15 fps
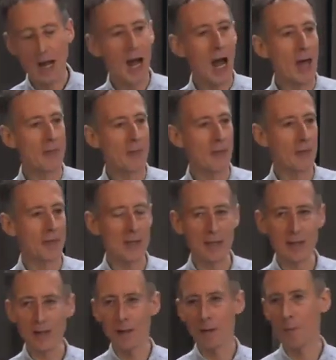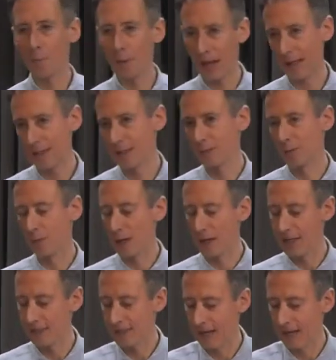And that the black civil rights